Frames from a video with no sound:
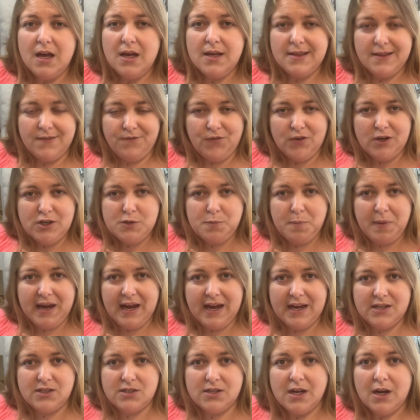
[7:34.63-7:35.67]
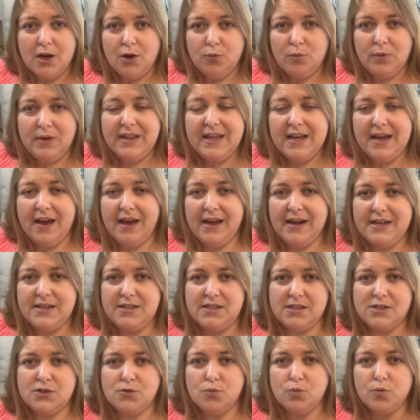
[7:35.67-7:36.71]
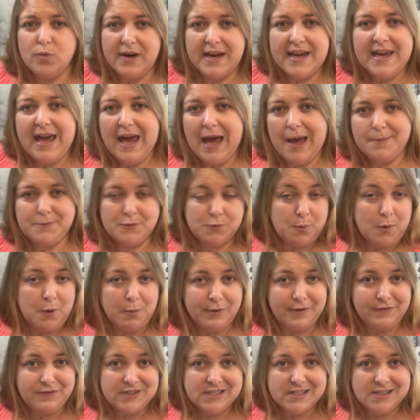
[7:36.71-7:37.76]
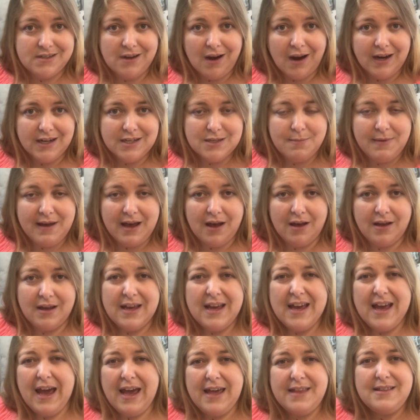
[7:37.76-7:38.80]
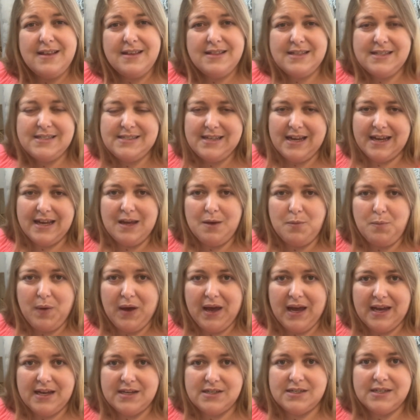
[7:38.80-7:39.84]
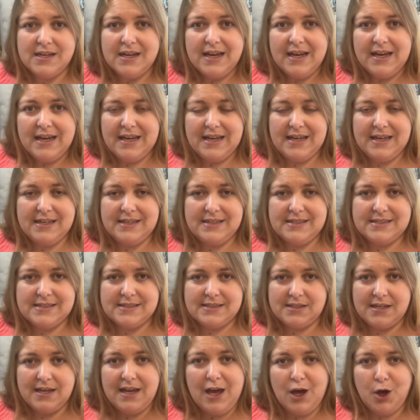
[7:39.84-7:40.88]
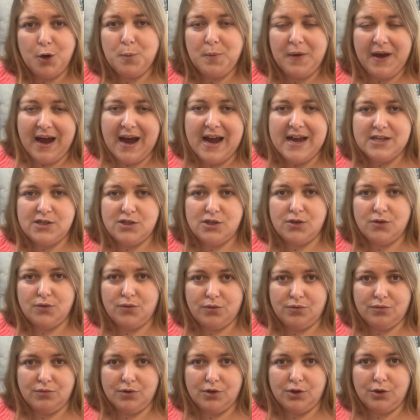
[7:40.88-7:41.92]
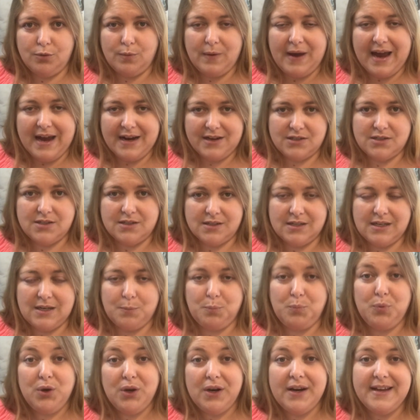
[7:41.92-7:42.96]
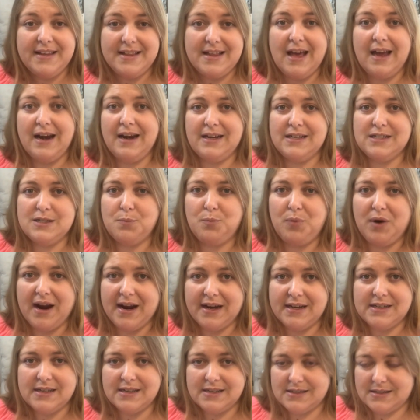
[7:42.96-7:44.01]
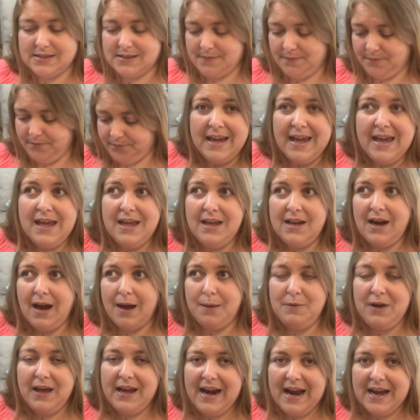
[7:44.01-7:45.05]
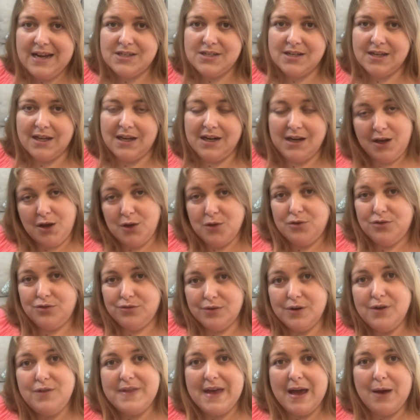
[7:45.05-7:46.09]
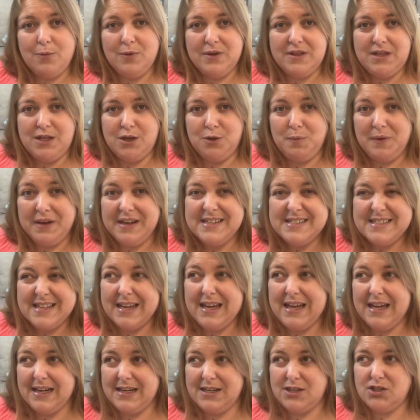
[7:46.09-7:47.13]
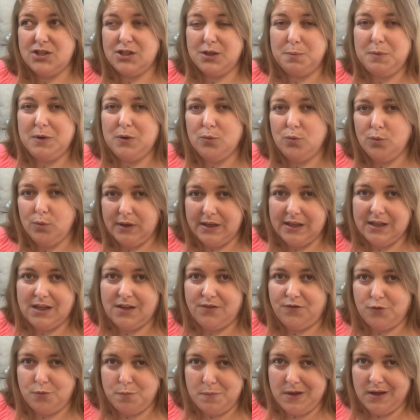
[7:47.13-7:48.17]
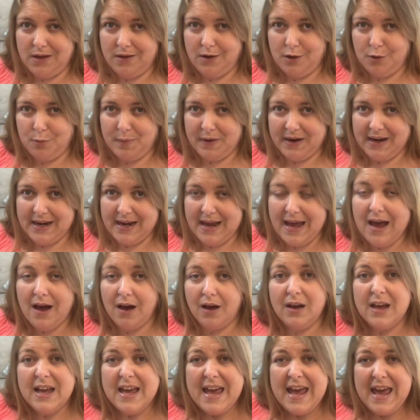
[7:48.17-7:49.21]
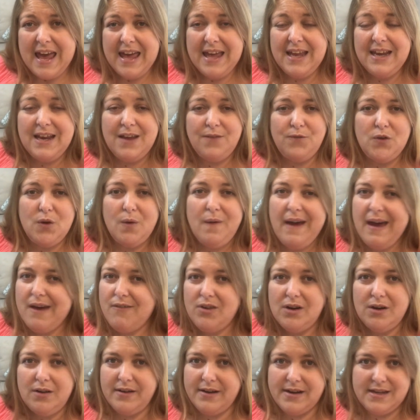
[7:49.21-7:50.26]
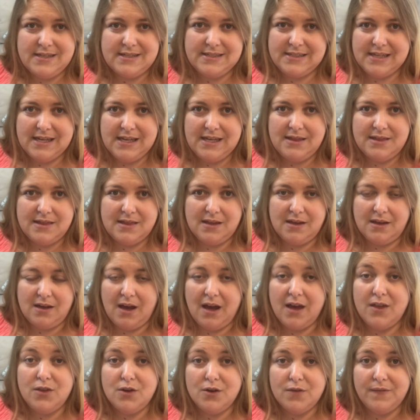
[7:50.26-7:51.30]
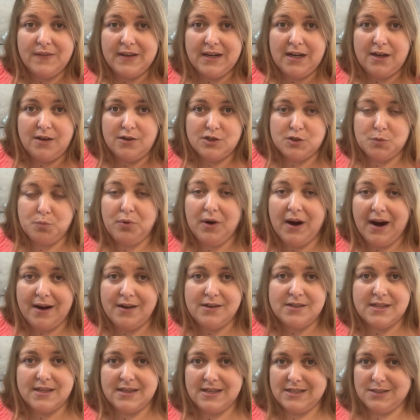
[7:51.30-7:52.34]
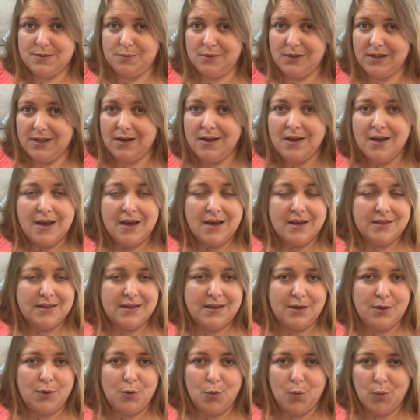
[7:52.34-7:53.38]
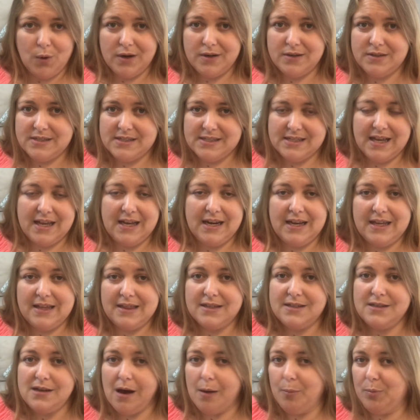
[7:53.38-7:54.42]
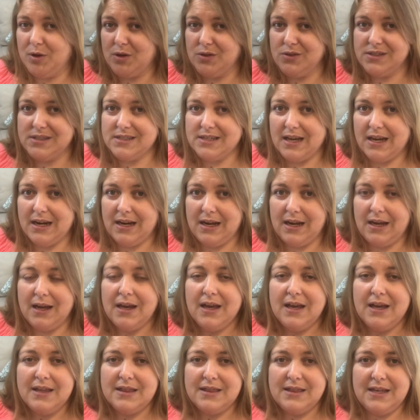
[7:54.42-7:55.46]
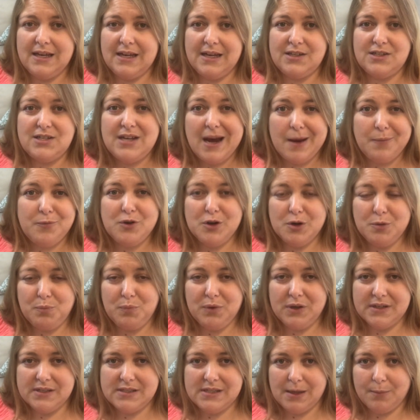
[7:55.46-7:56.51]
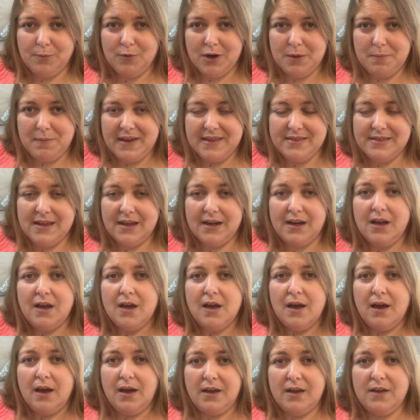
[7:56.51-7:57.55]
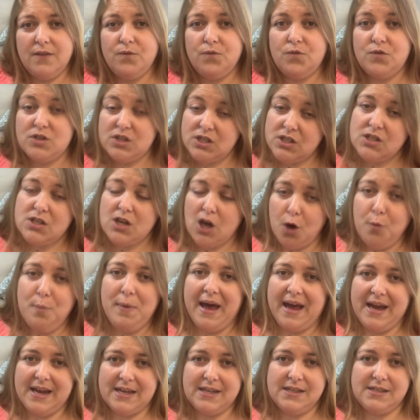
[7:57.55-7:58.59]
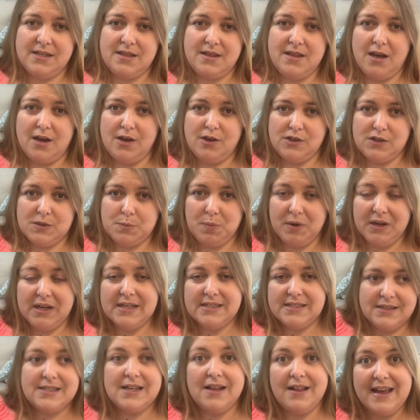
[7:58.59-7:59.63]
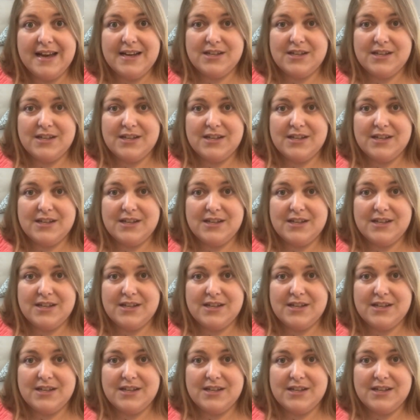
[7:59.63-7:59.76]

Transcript: The first page really kind of just recaps what we've just talked about, and then the second page is to help guide you through actually putting that into practice. And I'm not actually going to go through that with you because, again, it should be really familiar by now. And if you haven't already seen the other videos prior to this one, the word study, the topical study, the chapter and book summary method, just go back into those, because I'll